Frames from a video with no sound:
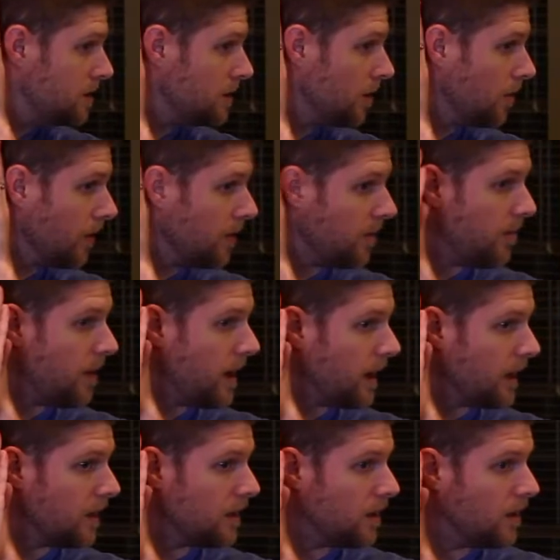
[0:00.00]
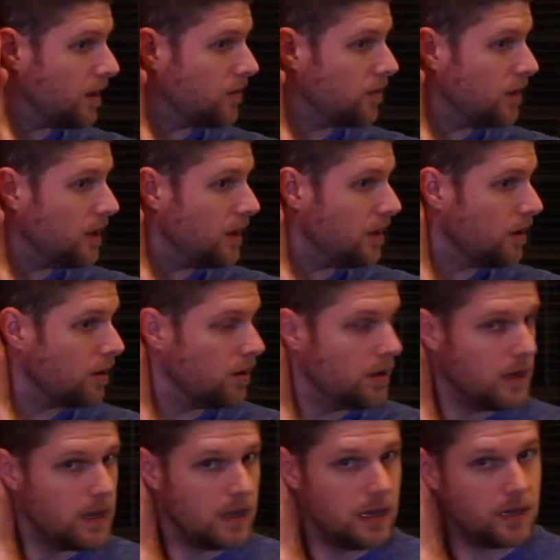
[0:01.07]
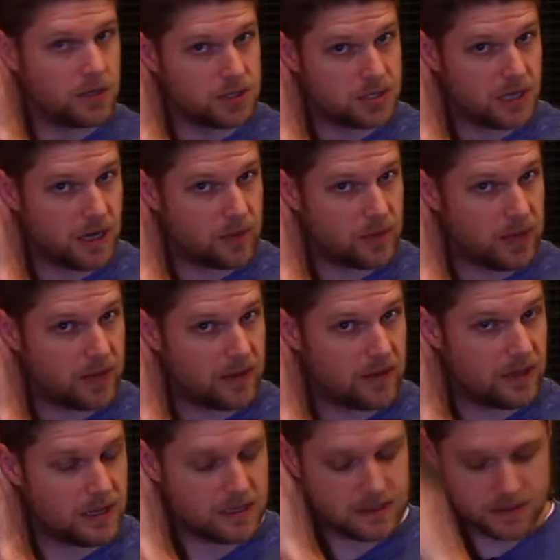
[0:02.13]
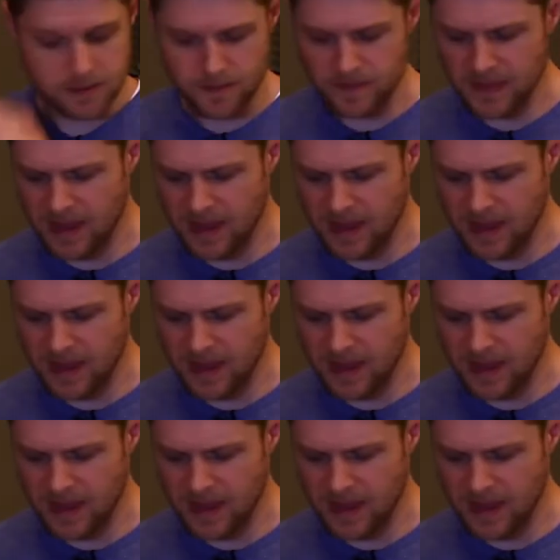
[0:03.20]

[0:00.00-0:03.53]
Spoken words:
around the back of your ear in a shape like this.